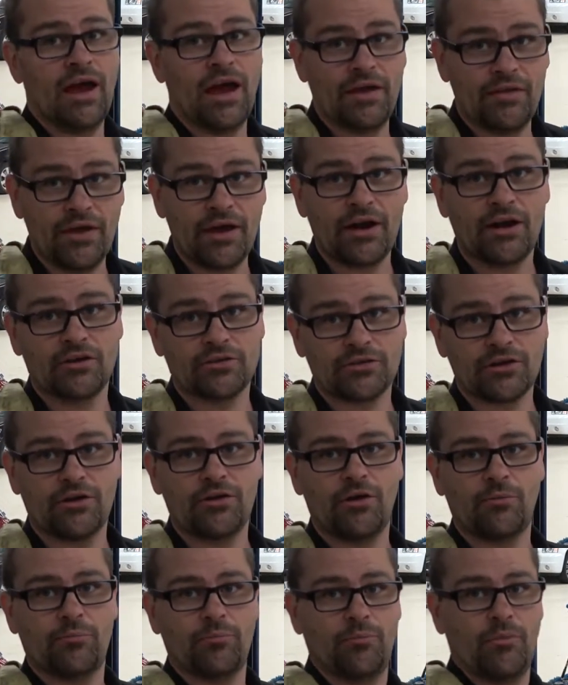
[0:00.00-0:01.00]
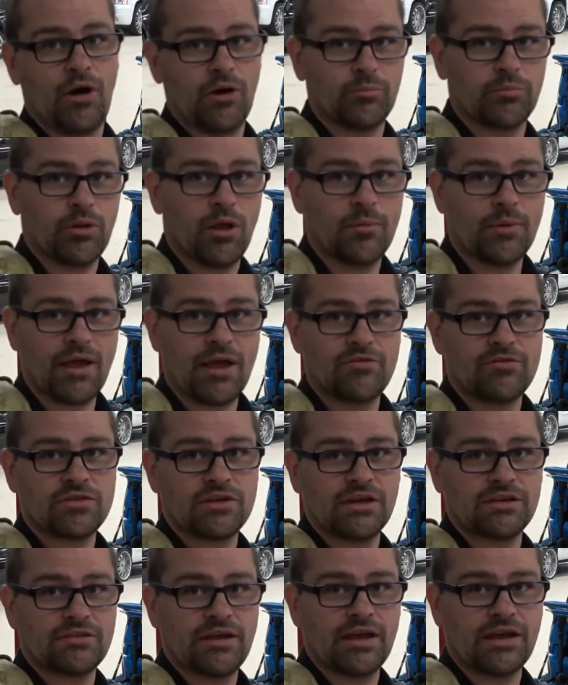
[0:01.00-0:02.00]
and then I'll start unplumbing
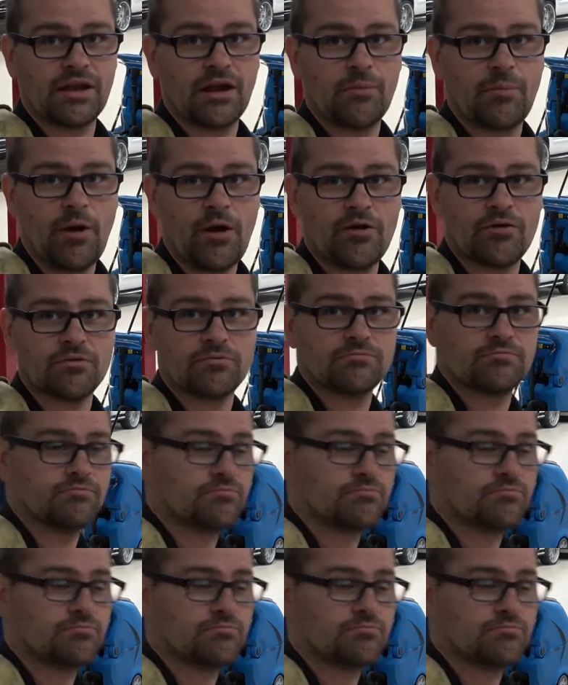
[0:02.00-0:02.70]
everything and taking it apart.